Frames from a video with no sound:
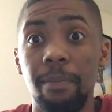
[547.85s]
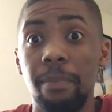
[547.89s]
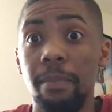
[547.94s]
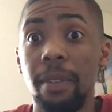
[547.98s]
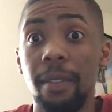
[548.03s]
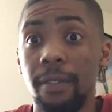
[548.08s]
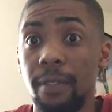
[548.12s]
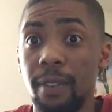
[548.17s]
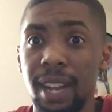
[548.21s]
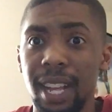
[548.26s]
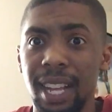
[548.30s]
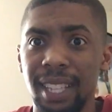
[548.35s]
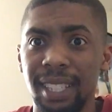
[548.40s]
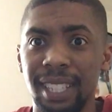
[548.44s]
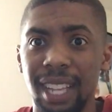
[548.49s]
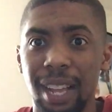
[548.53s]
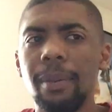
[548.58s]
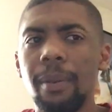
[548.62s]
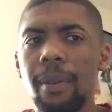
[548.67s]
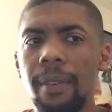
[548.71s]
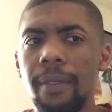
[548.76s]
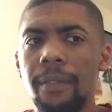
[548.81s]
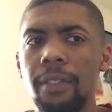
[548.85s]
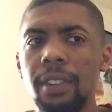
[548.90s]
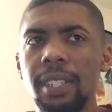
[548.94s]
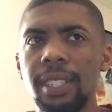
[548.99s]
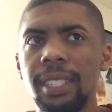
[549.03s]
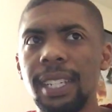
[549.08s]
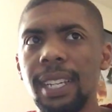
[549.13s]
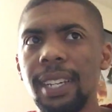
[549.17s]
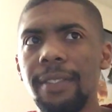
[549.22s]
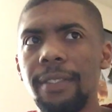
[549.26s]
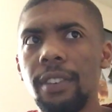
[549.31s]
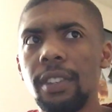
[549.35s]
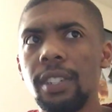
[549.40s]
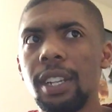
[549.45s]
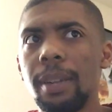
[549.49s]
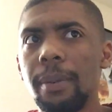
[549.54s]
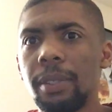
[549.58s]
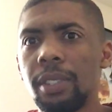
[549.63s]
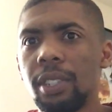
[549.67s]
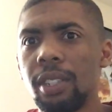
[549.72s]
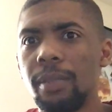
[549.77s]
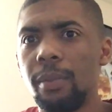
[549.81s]
be friends. First time
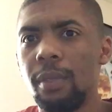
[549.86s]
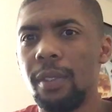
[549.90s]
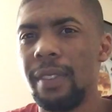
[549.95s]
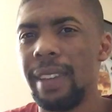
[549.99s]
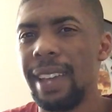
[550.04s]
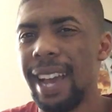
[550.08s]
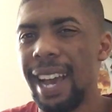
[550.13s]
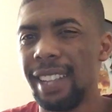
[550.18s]
I saw the movie,